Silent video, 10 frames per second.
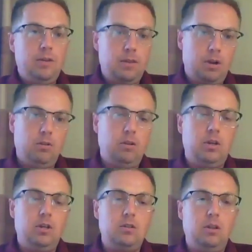that are
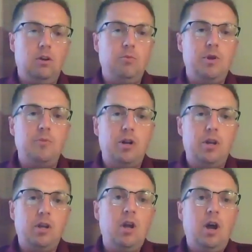looking to loan me
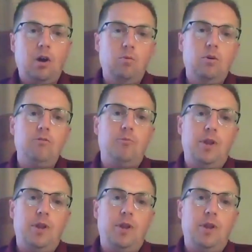money, I would have